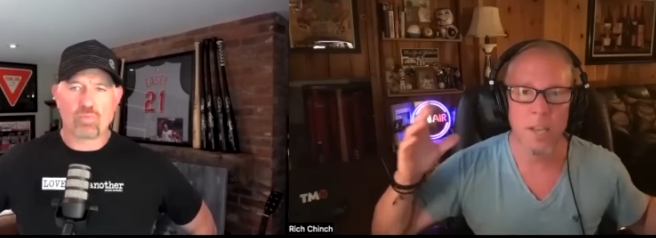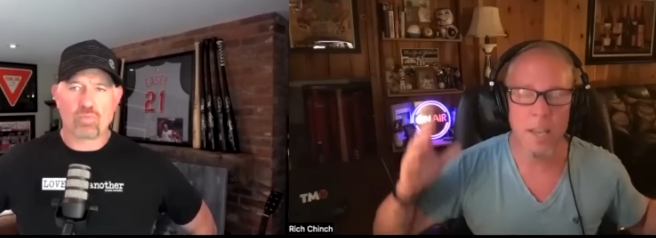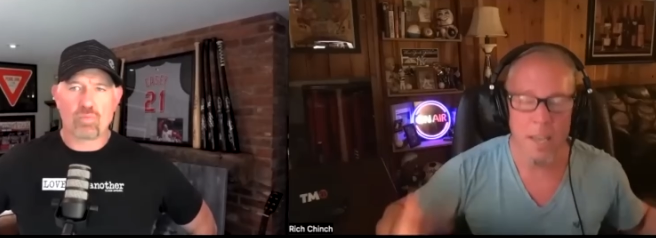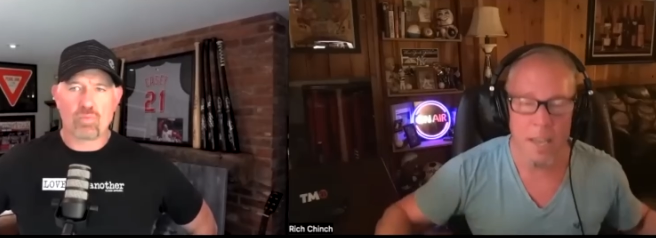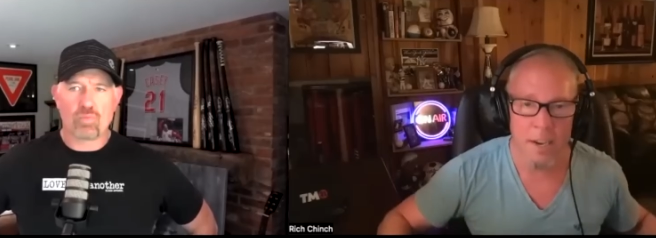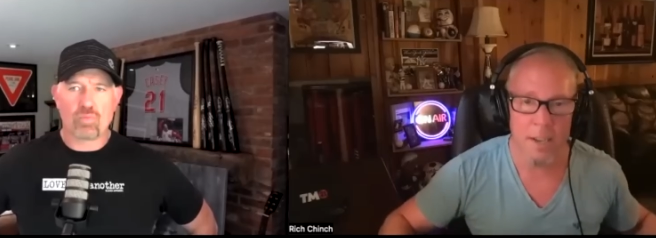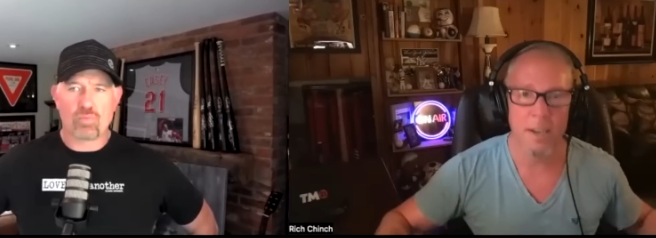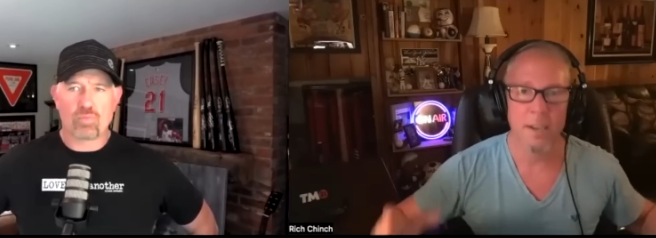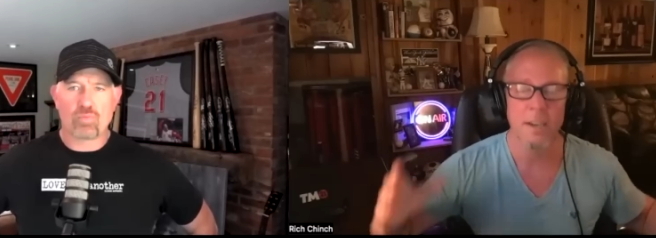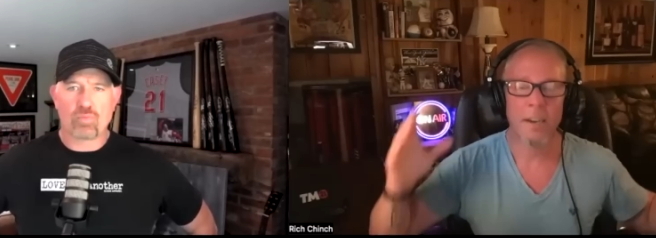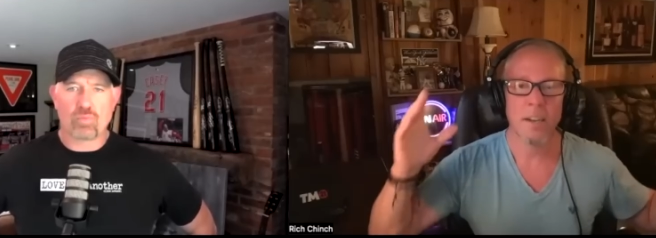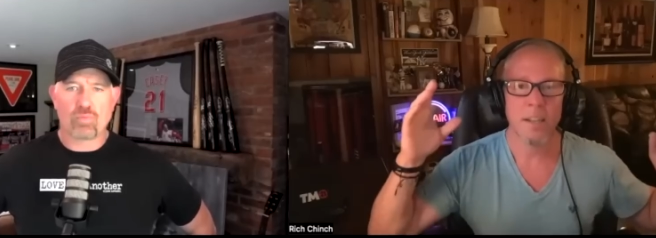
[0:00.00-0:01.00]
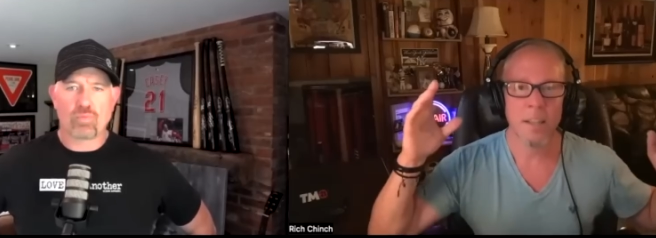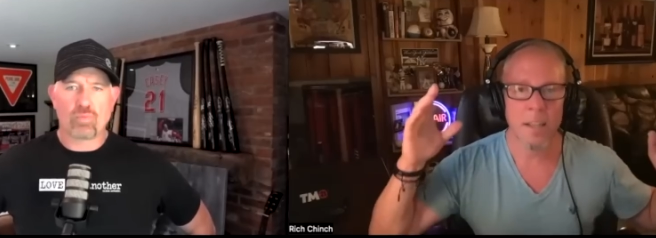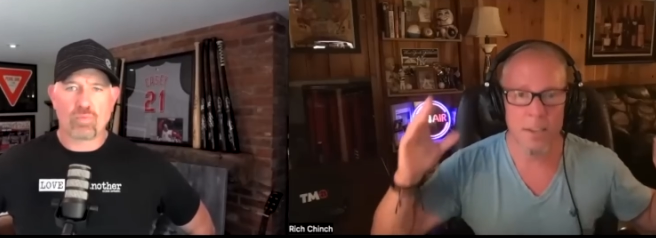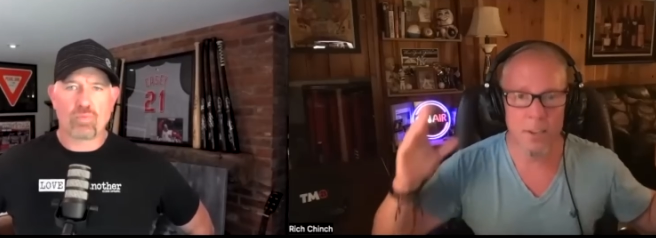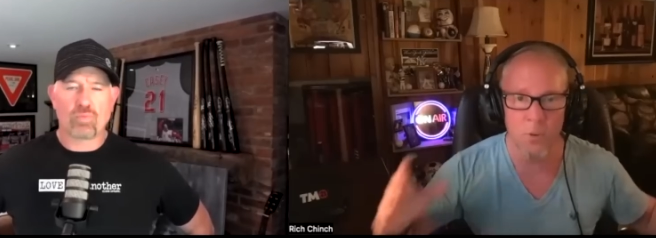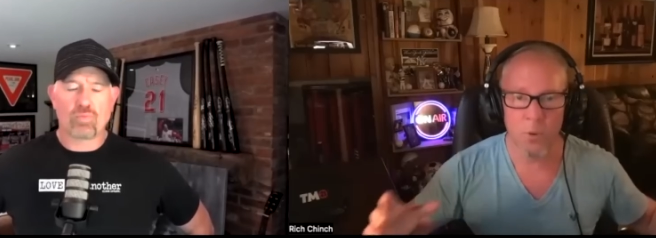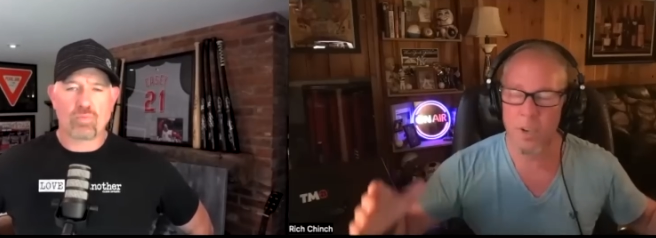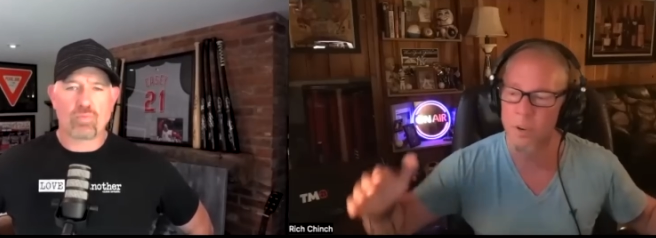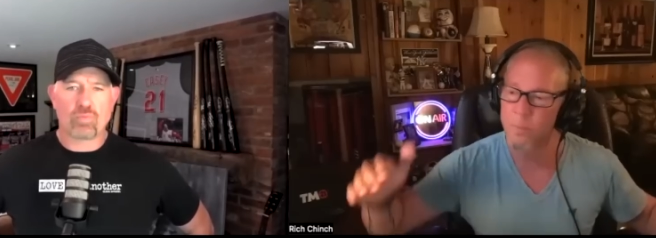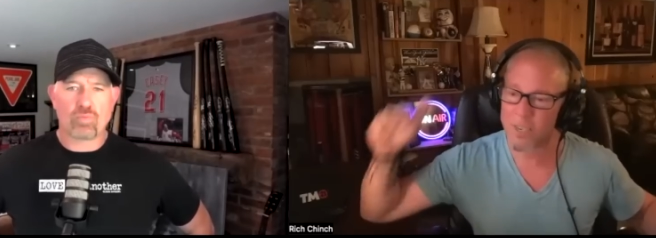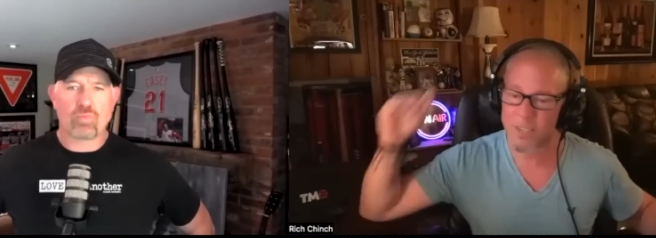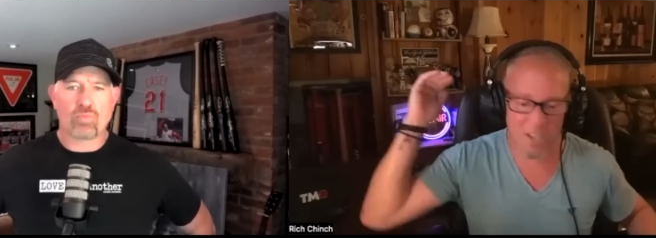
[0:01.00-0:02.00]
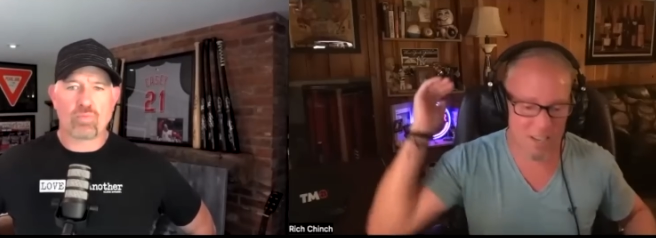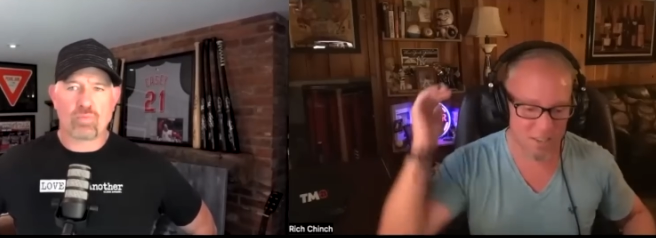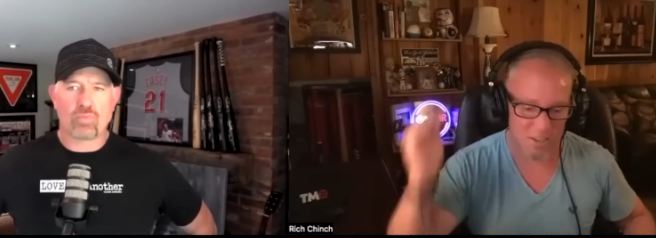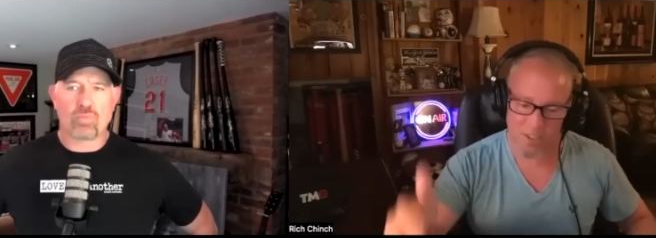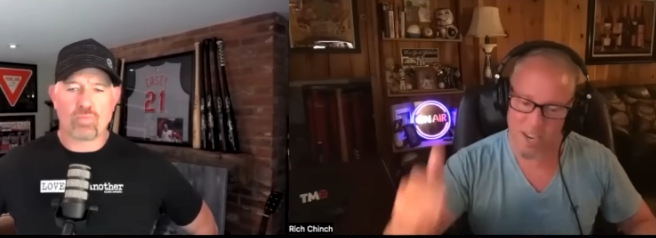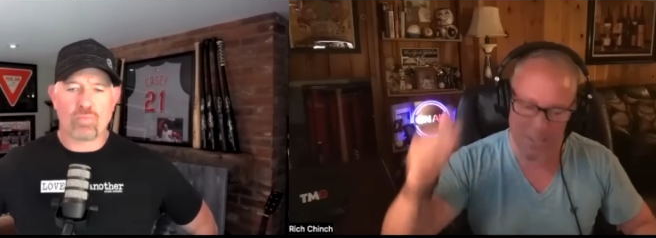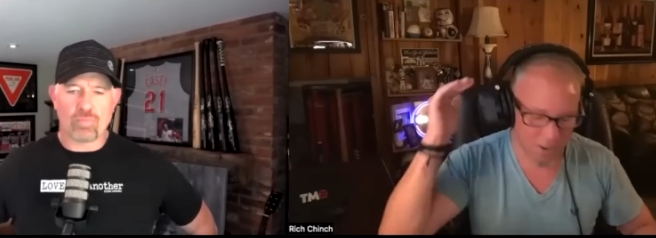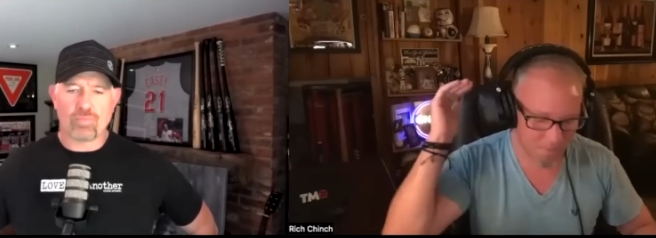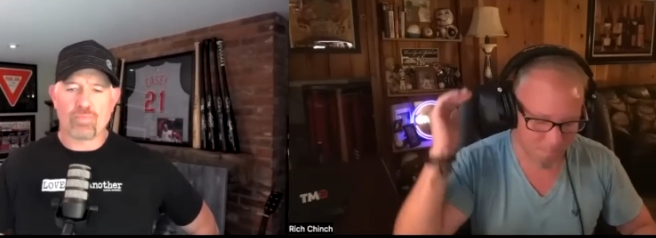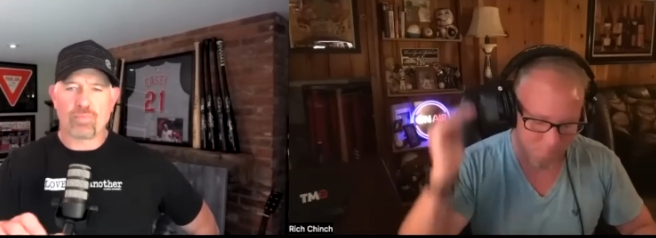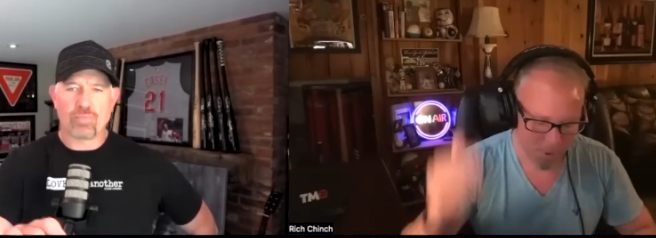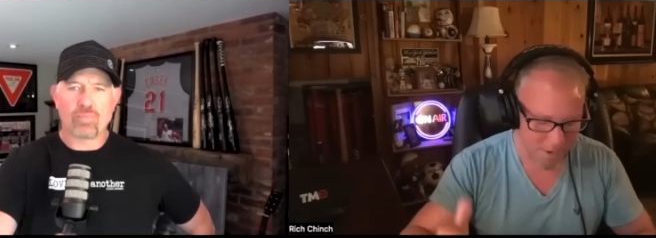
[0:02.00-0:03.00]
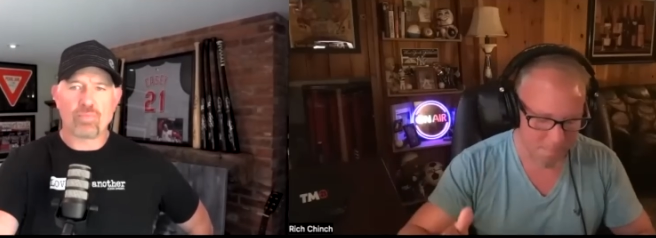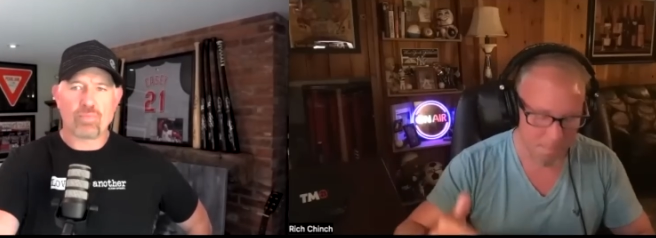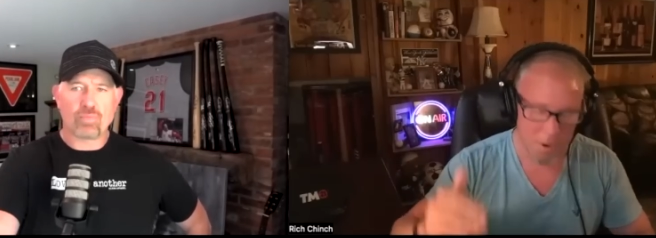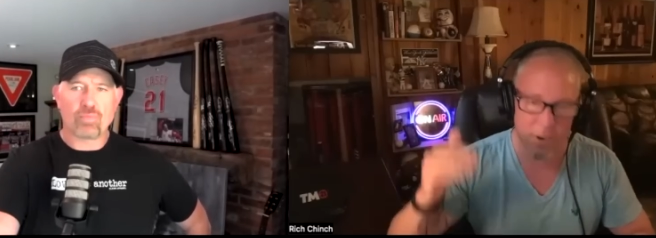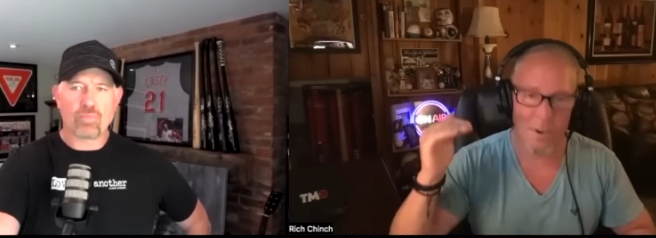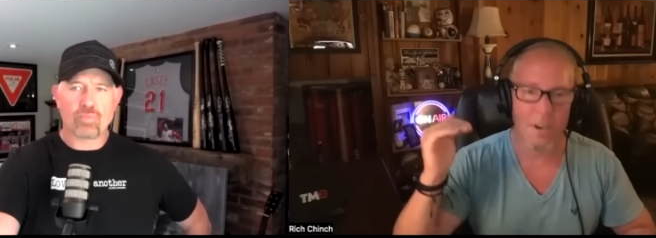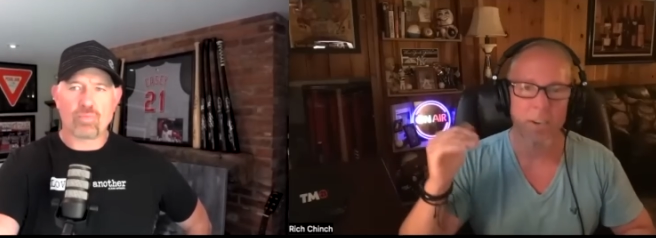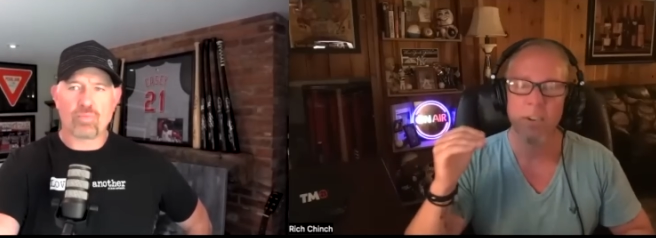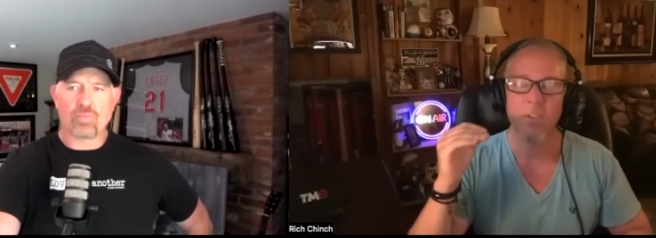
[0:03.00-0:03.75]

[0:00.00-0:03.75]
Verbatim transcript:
Speaker 1: hitting like you can. I'm like, that's your bread and butter.